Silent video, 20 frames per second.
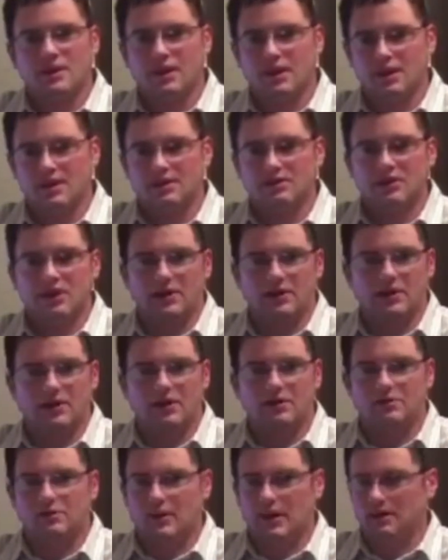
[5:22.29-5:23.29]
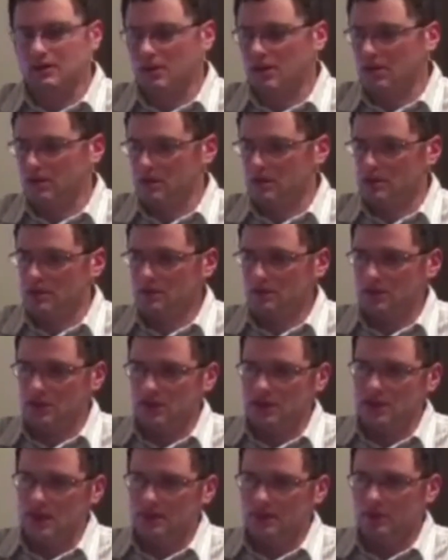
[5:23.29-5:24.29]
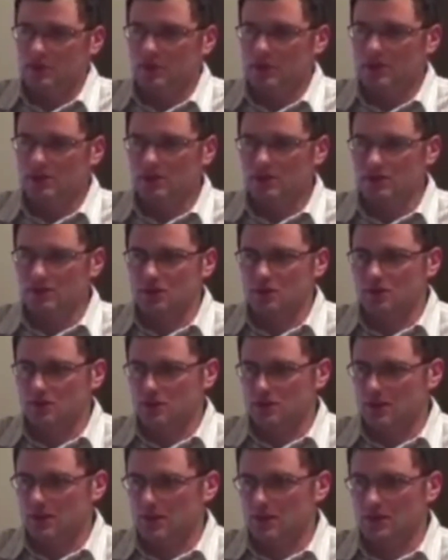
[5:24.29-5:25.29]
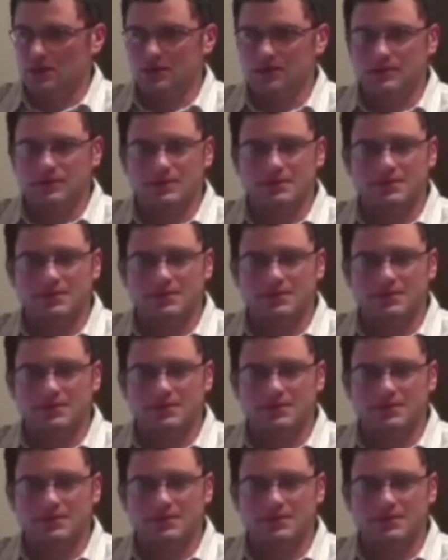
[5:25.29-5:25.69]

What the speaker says: and is valued at $5 for the 7 pieces used here.